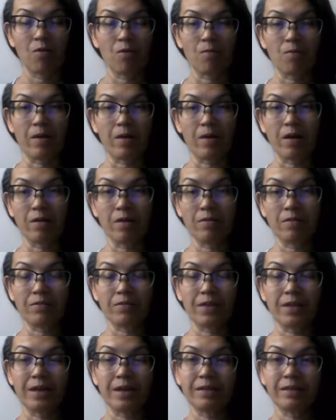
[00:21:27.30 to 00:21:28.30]
Well,
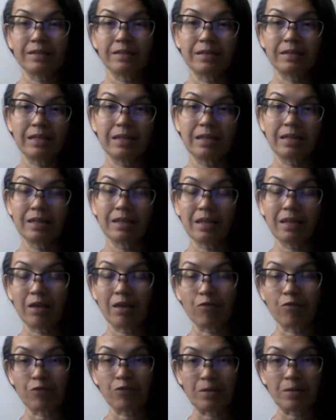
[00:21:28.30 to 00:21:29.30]
that is it,
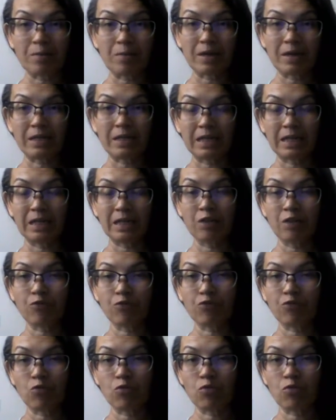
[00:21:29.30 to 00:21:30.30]
everybody,
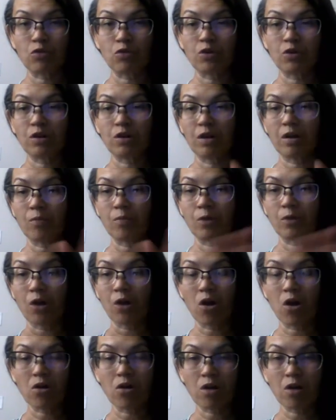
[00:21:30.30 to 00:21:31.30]
for we're
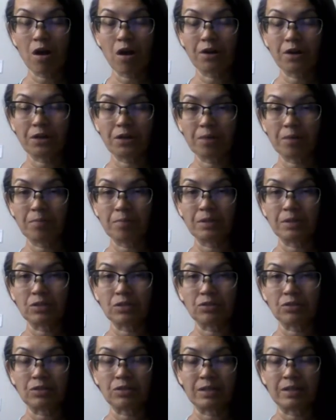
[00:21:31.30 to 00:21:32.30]
all caught up
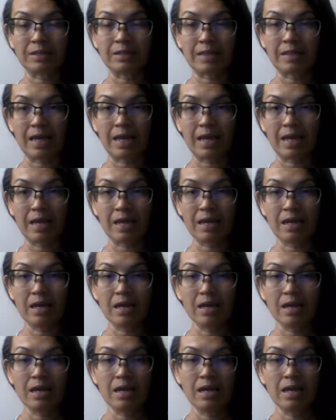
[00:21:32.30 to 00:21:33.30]
until today.
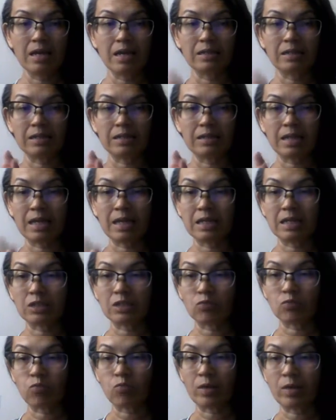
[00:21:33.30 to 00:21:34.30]
Today
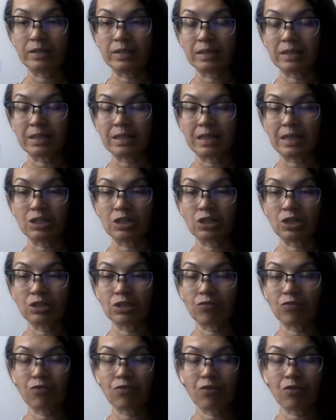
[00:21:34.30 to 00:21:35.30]
is Wednesday,
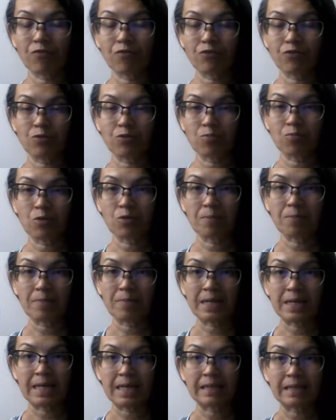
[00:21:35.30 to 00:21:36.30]
just for a few more
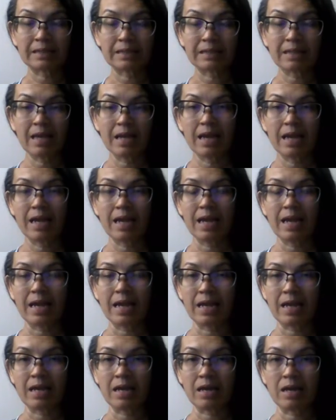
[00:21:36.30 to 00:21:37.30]
minutes,
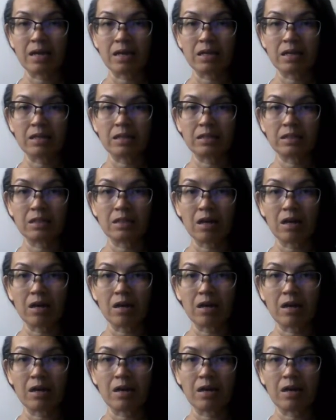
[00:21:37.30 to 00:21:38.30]
and
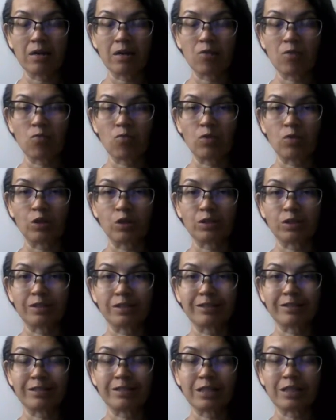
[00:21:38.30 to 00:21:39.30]
I will
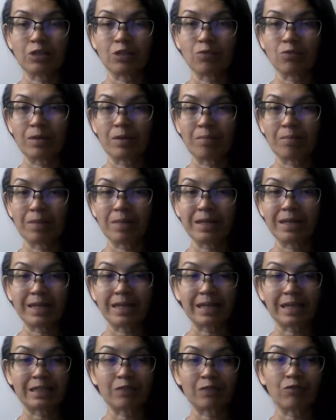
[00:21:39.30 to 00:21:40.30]
see you in my
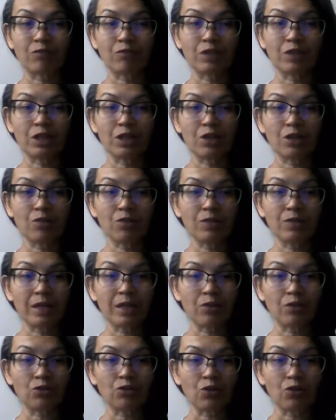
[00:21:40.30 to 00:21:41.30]
next video.
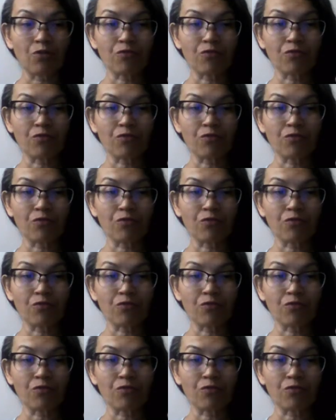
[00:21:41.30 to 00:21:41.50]
Now, don't